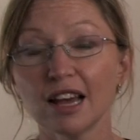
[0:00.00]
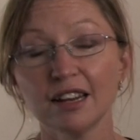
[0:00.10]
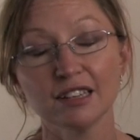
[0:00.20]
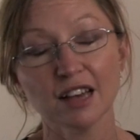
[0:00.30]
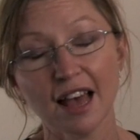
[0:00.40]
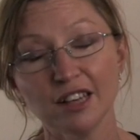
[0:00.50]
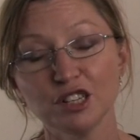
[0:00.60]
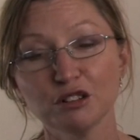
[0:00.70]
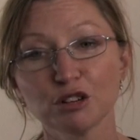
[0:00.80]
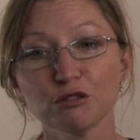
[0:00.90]
an
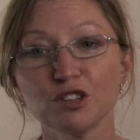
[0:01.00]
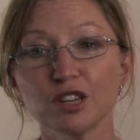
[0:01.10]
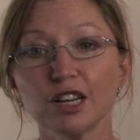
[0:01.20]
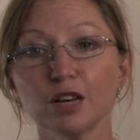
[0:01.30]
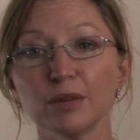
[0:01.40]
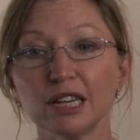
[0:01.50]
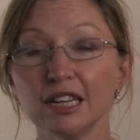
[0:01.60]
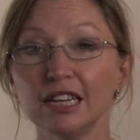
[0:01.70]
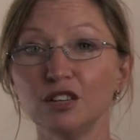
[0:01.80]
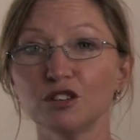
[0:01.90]
anterior cruciate ligament
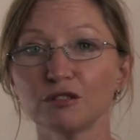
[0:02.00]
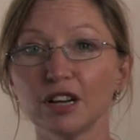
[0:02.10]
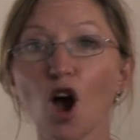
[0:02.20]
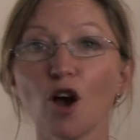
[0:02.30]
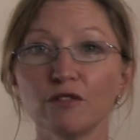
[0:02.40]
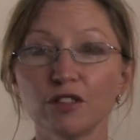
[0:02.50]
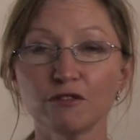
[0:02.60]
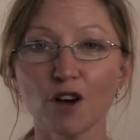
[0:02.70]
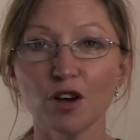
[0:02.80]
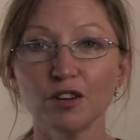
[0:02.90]
injury over the
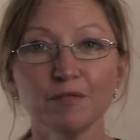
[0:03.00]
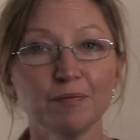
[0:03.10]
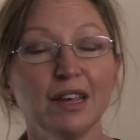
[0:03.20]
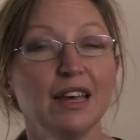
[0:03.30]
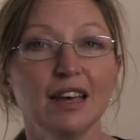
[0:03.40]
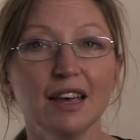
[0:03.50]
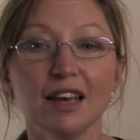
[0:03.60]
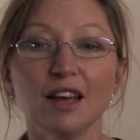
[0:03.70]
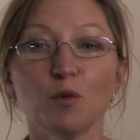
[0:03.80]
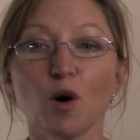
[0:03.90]
phone.
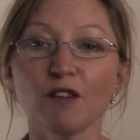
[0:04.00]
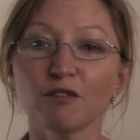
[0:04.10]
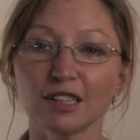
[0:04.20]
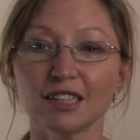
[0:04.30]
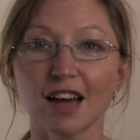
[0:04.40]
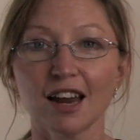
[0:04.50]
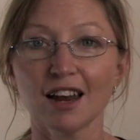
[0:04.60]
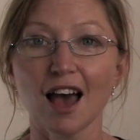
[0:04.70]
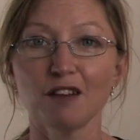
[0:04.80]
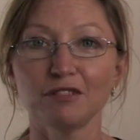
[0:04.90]
Well, everyone started
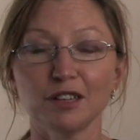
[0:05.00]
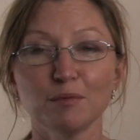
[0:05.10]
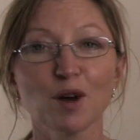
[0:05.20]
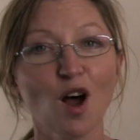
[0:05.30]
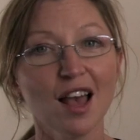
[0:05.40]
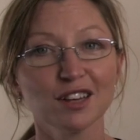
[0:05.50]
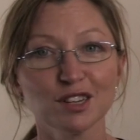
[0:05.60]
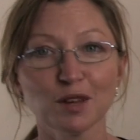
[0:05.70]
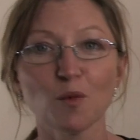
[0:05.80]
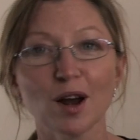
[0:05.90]
laughing, but I
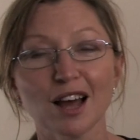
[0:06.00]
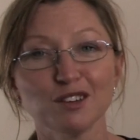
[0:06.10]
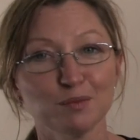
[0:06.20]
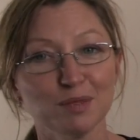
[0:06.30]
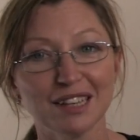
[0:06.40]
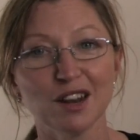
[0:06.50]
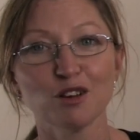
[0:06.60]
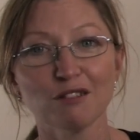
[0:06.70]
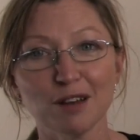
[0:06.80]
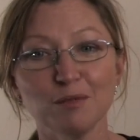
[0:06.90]
actually 100%
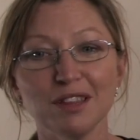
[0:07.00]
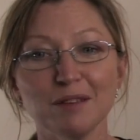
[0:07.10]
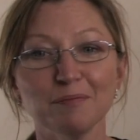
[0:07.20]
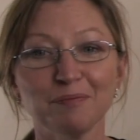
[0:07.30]
agreed with him.